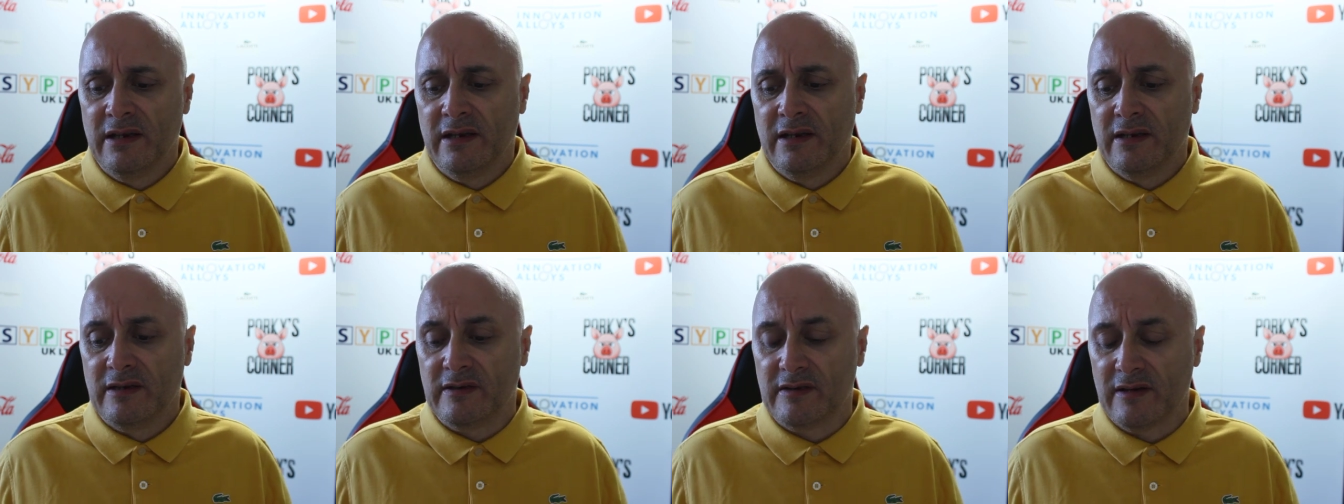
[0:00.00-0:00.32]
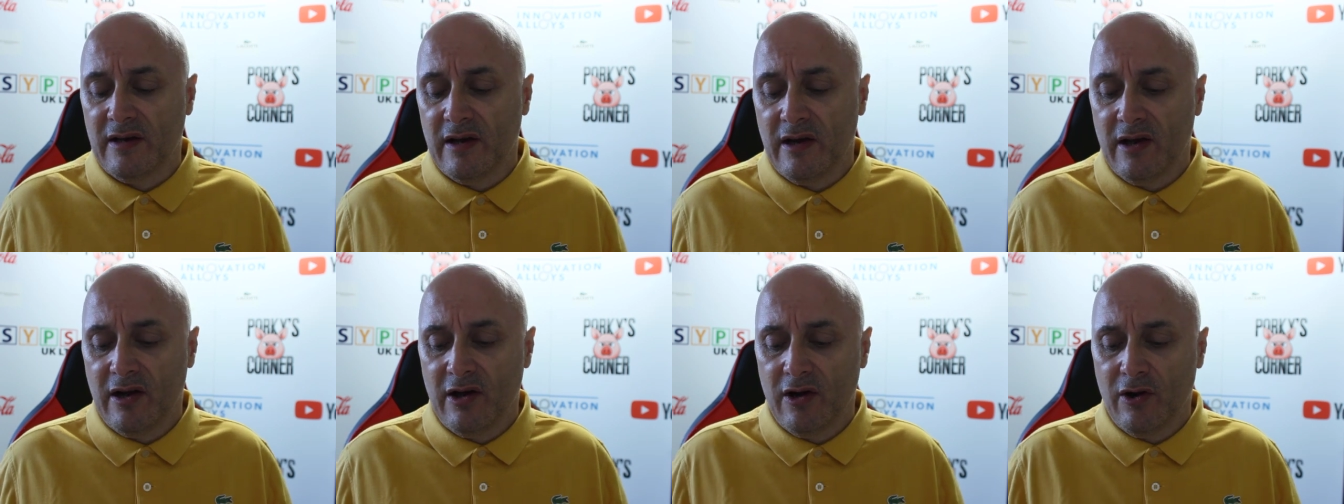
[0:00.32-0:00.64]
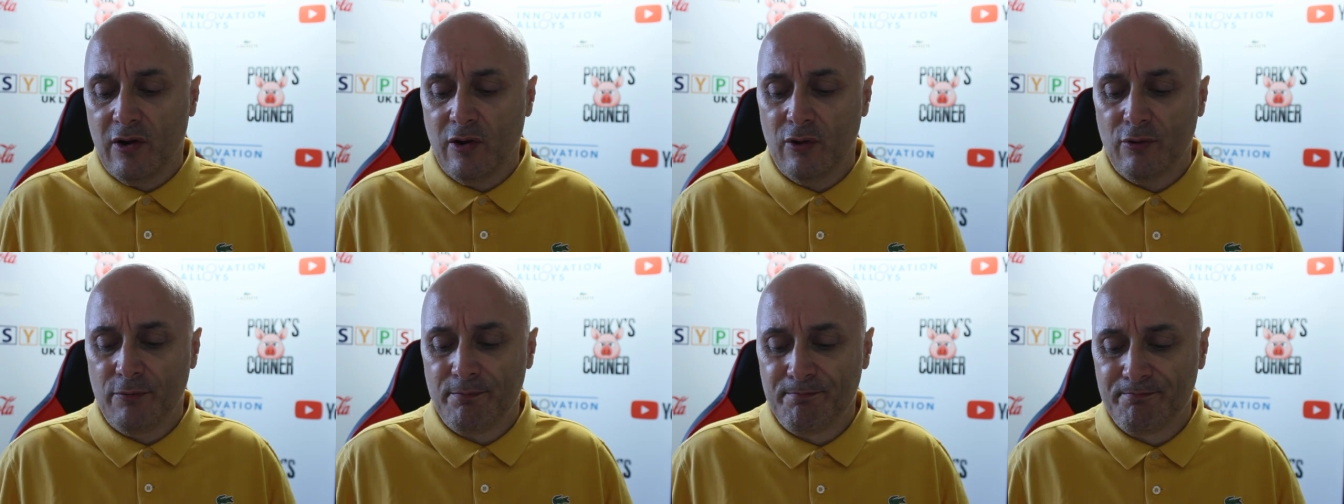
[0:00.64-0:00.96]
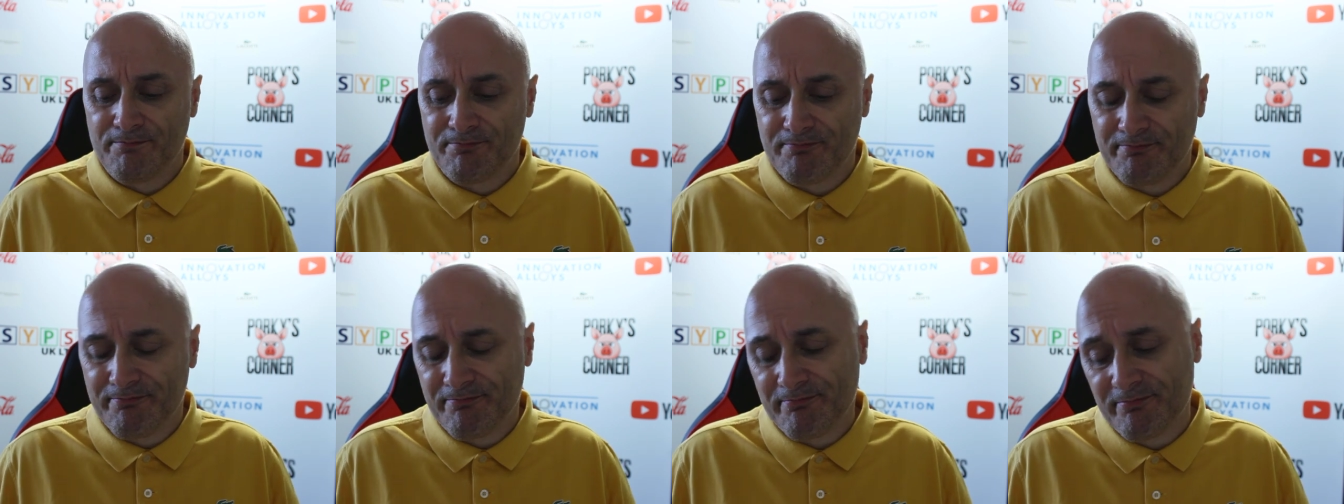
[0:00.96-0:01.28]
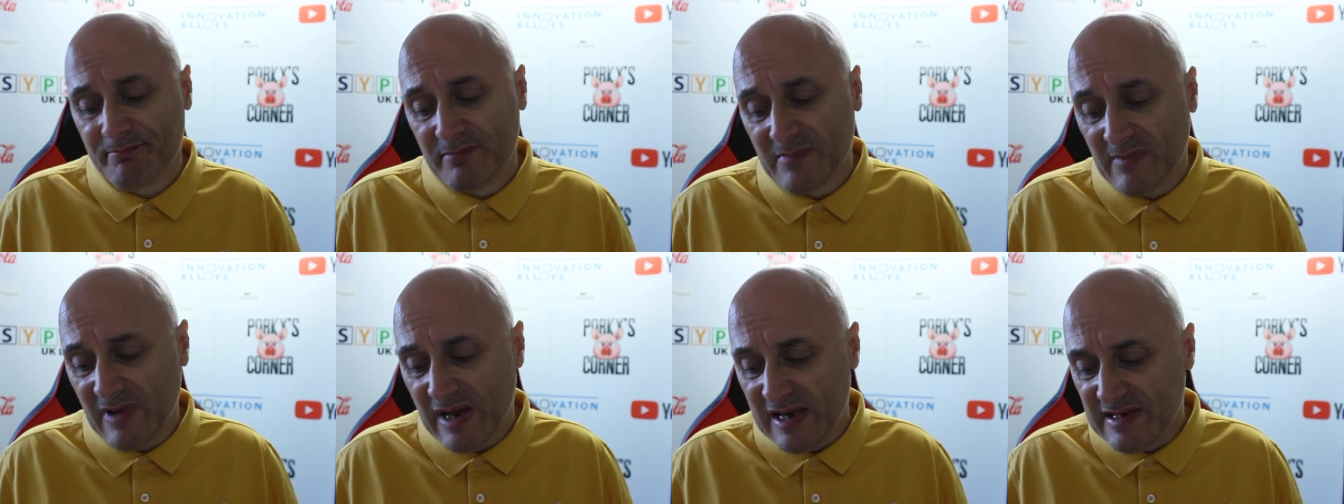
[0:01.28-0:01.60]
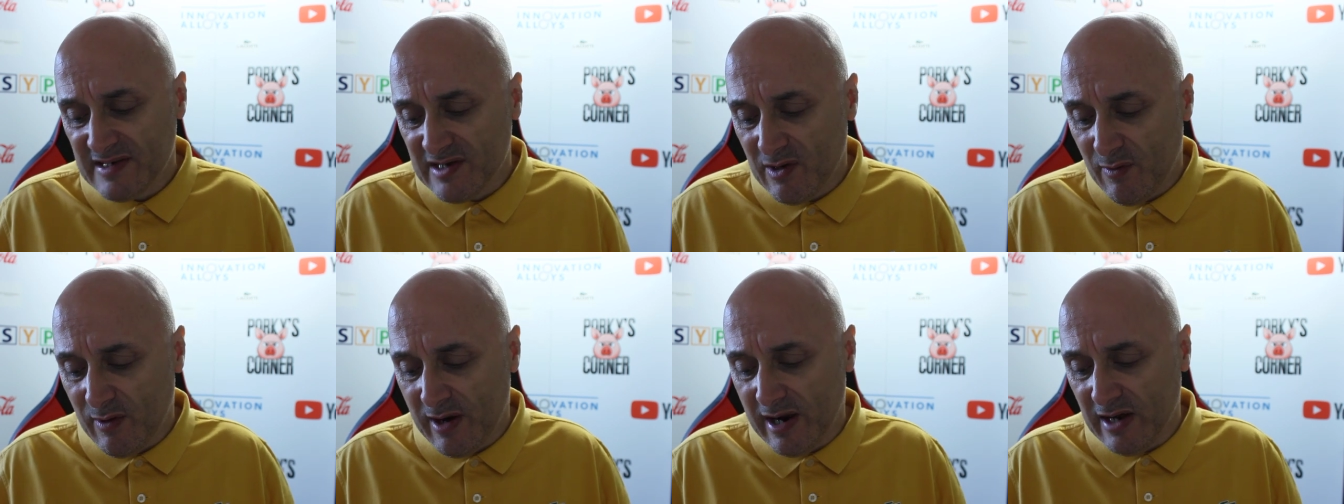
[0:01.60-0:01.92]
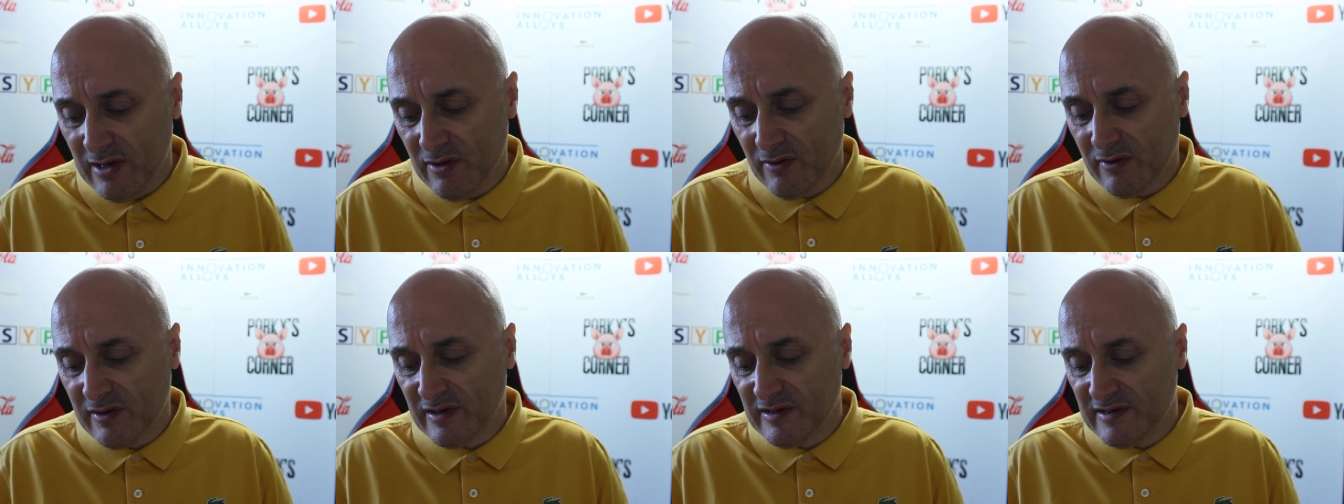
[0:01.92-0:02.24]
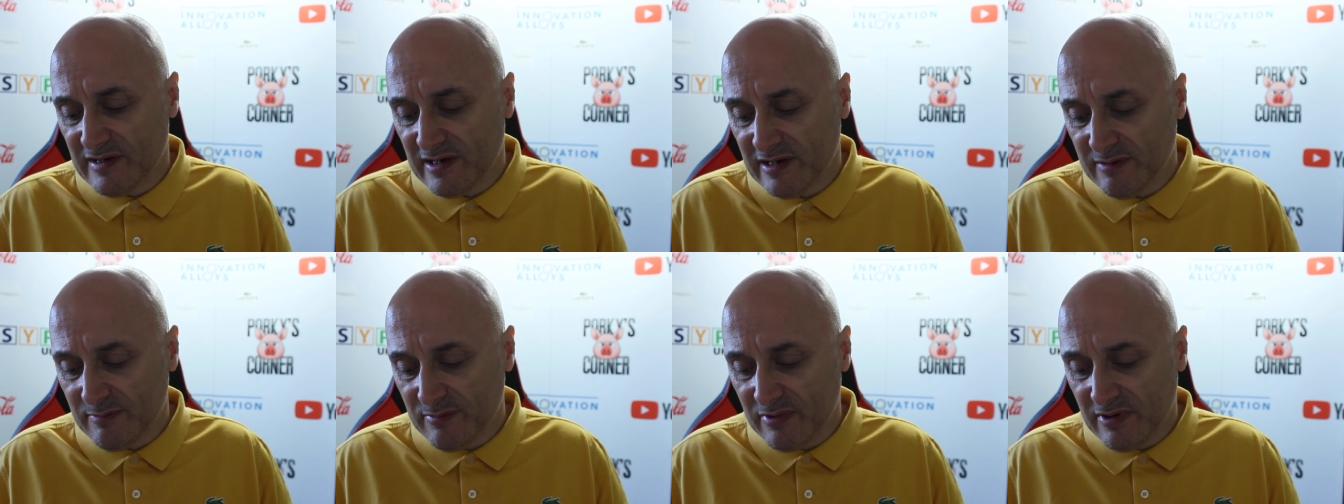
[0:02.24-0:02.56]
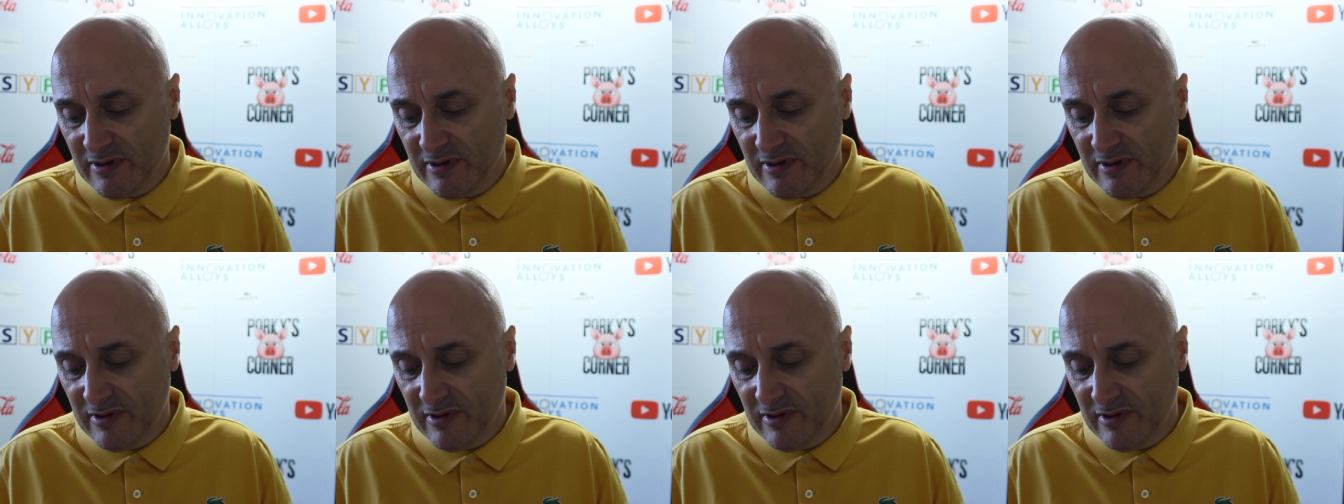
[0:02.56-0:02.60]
So that's how I look at it.